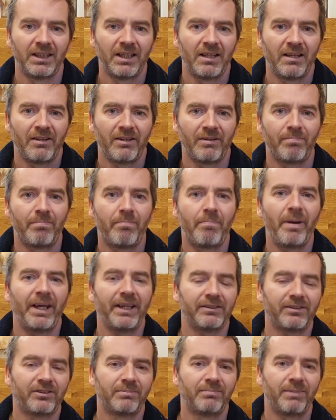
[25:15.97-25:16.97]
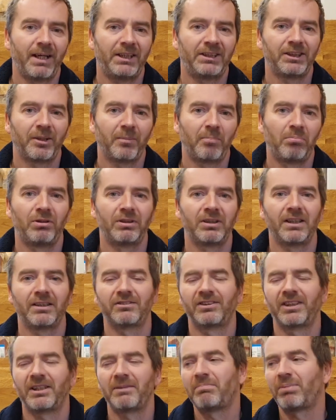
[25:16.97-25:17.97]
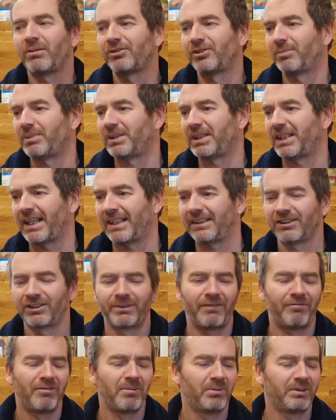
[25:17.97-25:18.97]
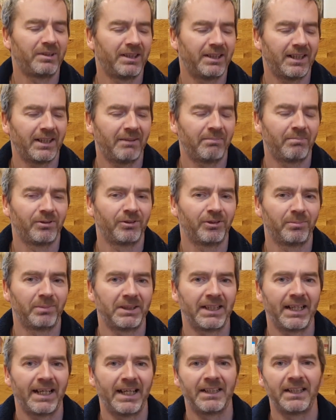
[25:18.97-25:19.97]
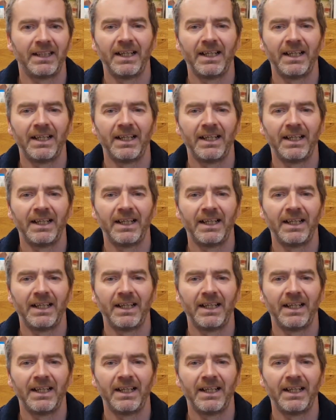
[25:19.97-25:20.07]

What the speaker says: the best magic products they possibly can to everybody that they possibly can,